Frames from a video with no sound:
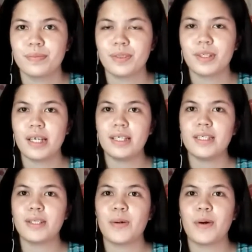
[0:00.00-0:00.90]
Okay,
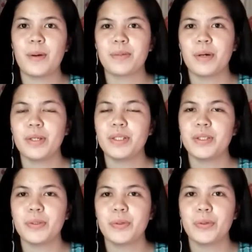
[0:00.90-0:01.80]
so I'm going
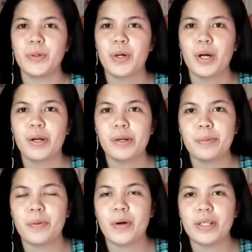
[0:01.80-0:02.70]
to
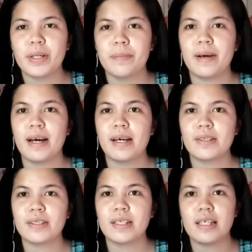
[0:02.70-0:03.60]
report
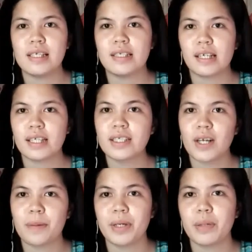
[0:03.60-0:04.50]
about the second
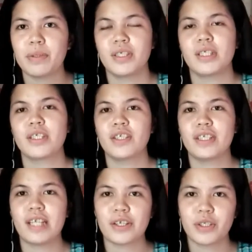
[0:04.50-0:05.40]
topic, which is
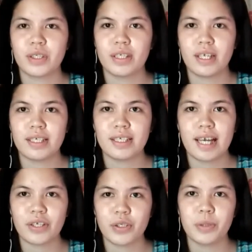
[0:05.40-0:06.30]

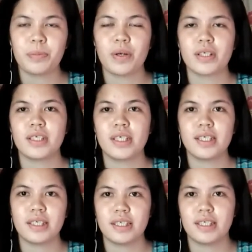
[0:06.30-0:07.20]
transaction processing
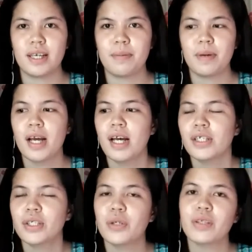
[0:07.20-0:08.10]
system.
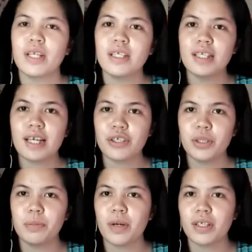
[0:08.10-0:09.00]
So
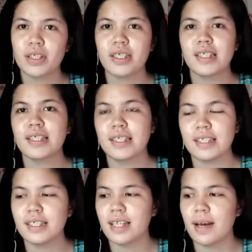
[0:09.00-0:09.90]
transaction processing
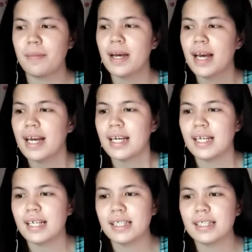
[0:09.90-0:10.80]
system
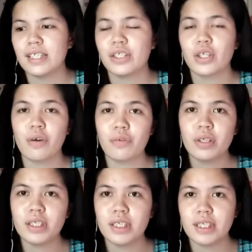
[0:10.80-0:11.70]
is a
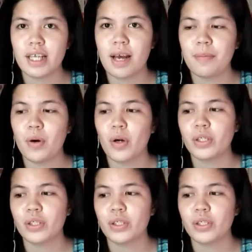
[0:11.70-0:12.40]
software system or